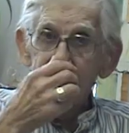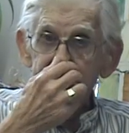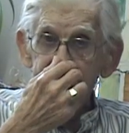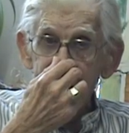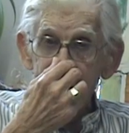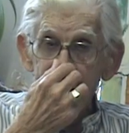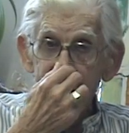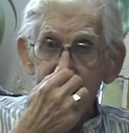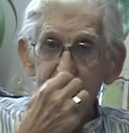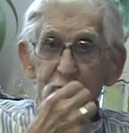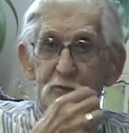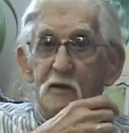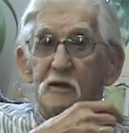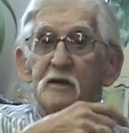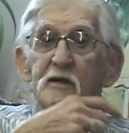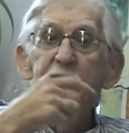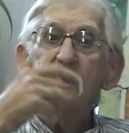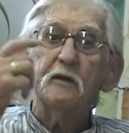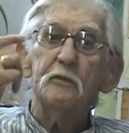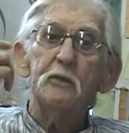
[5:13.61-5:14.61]
town
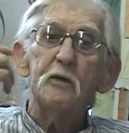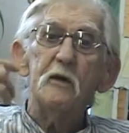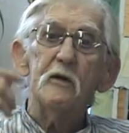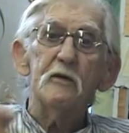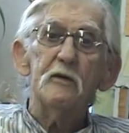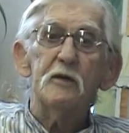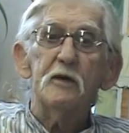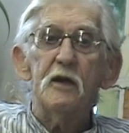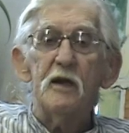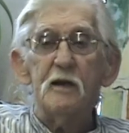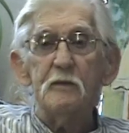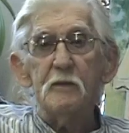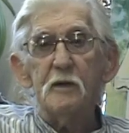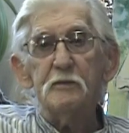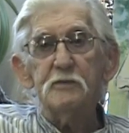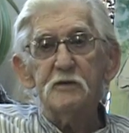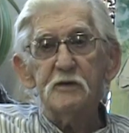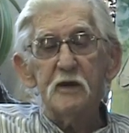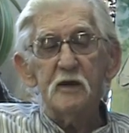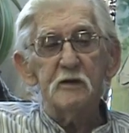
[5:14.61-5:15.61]
here part of the time
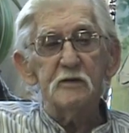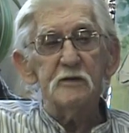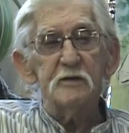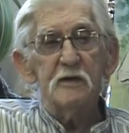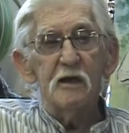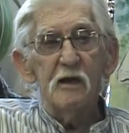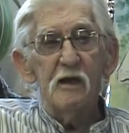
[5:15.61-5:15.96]
upstairs.